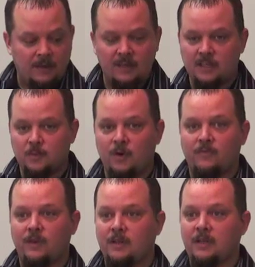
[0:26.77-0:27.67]
That's
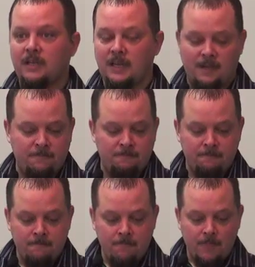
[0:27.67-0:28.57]
perfectly
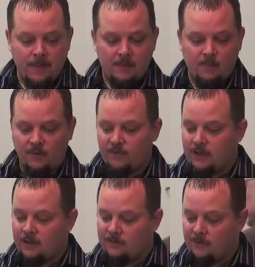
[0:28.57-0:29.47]

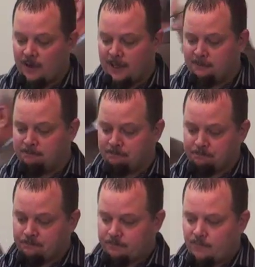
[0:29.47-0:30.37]
fine.
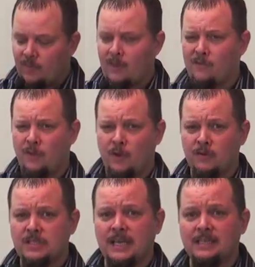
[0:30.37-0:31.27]
For
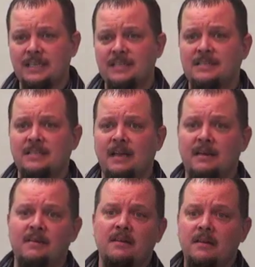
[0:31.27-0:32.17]
those that did
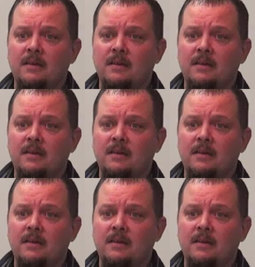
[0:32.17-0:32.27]
send